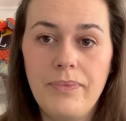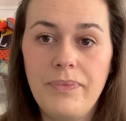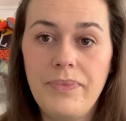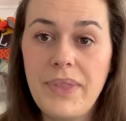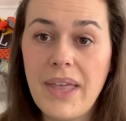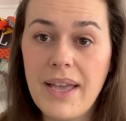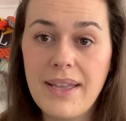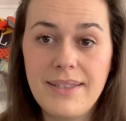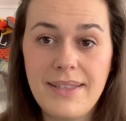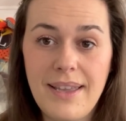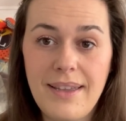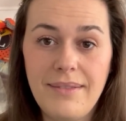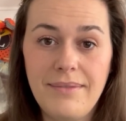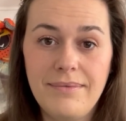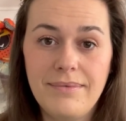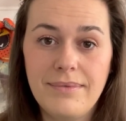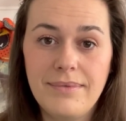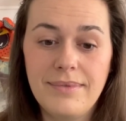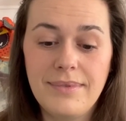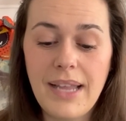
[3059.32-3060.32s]
That is it.
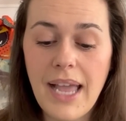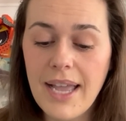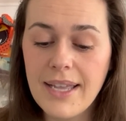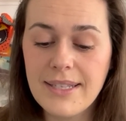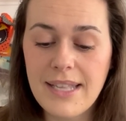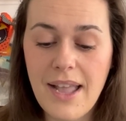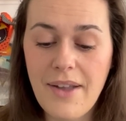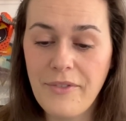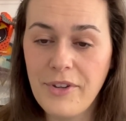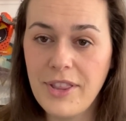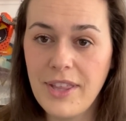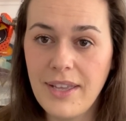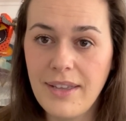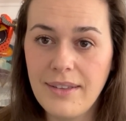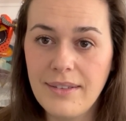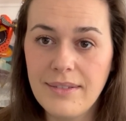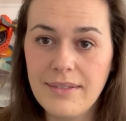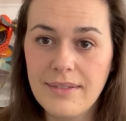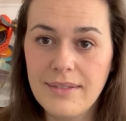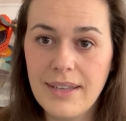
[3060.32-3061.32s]
That is
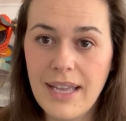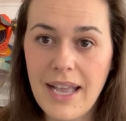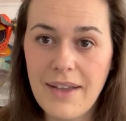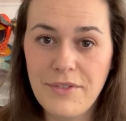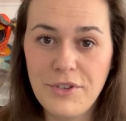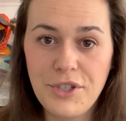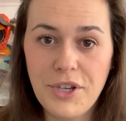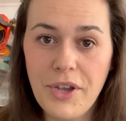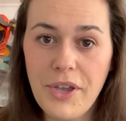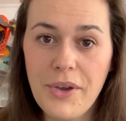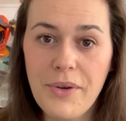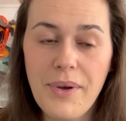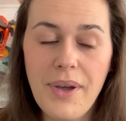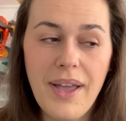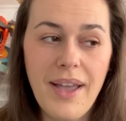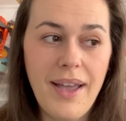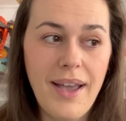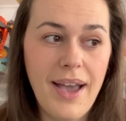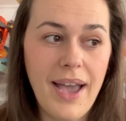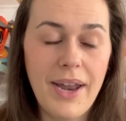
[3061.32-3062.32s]
everything I have to show you.
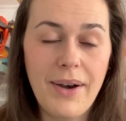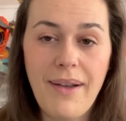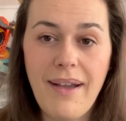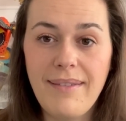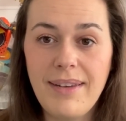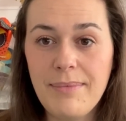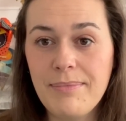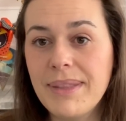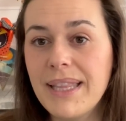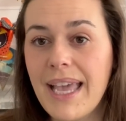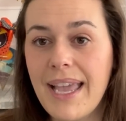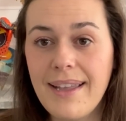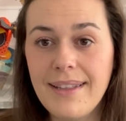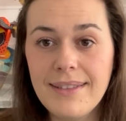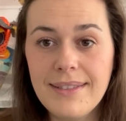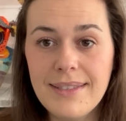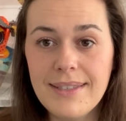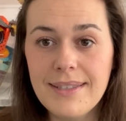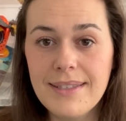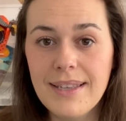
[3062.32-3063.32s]
I don't have any
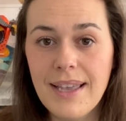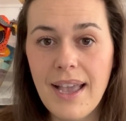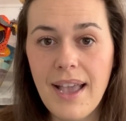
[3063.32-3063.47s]
plans.